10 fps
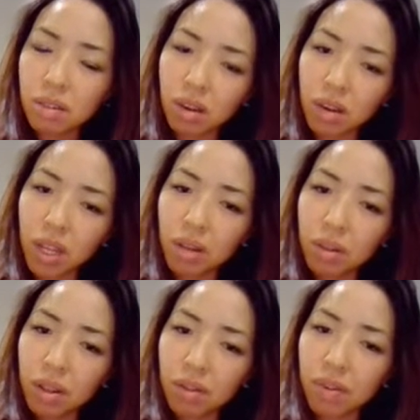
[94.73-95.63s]
They're
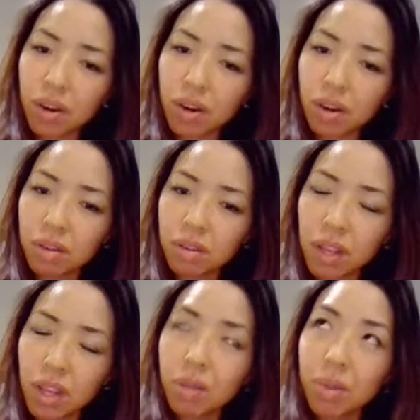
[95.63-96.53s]
equally far,
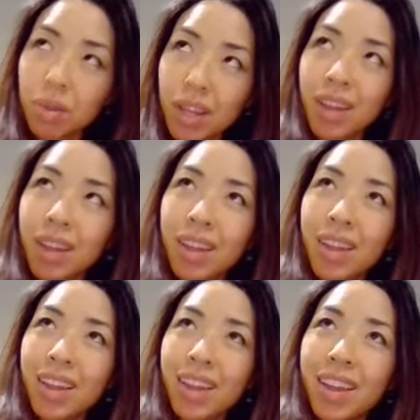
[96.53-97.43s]
equally
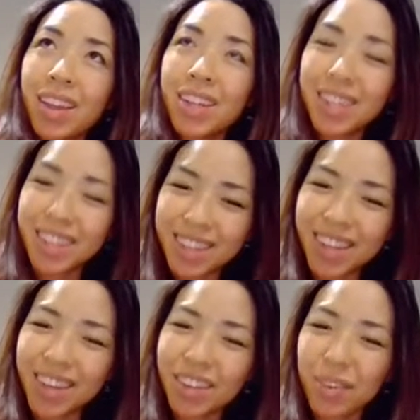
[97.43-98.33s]
distant